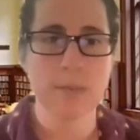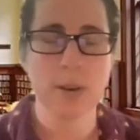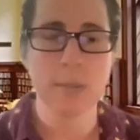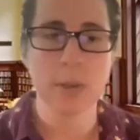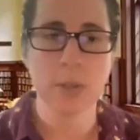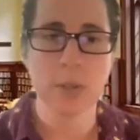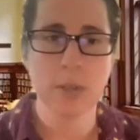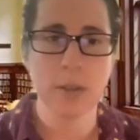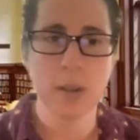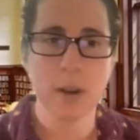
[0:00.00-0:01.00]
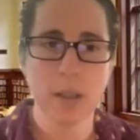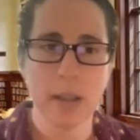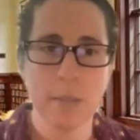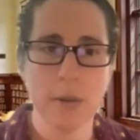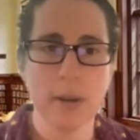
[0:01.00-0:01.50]
Farmer Jr. Law
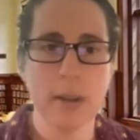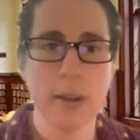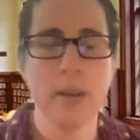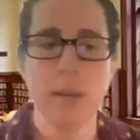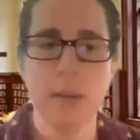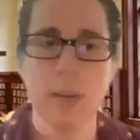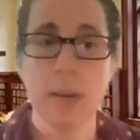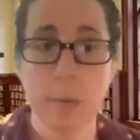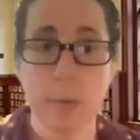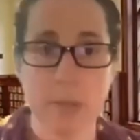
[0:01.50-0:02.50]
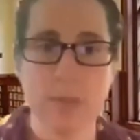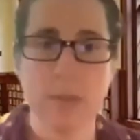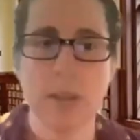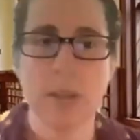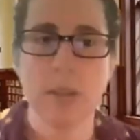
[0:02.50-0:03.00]
Library at West
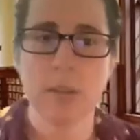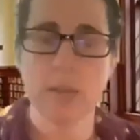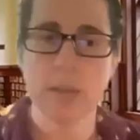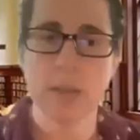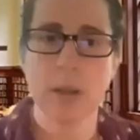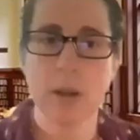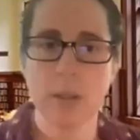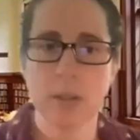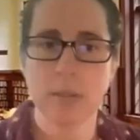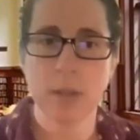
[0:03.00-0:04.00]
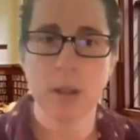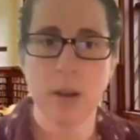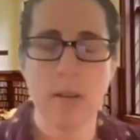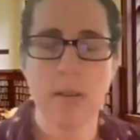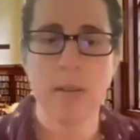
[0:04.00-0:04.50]
Virginia University College of
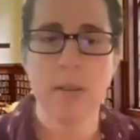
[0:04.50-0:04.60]
Law.